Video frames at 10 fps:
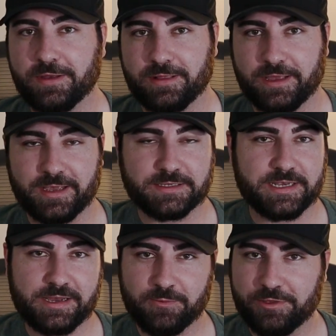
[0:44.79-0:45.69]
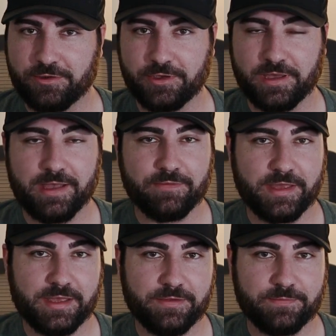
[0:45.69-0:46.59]
Like I said, whether you
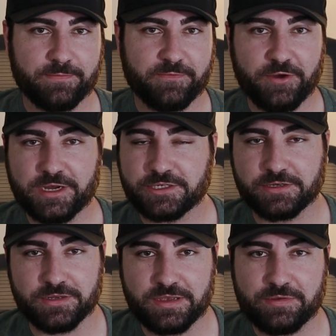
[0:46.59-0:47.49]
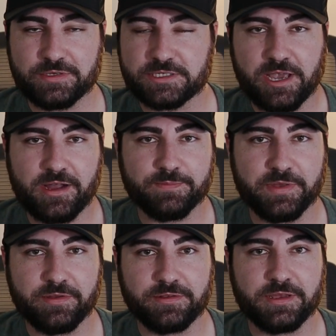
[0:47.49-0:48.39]
have a fresh new stock
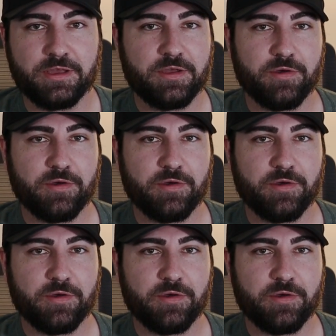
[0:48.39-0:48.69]
build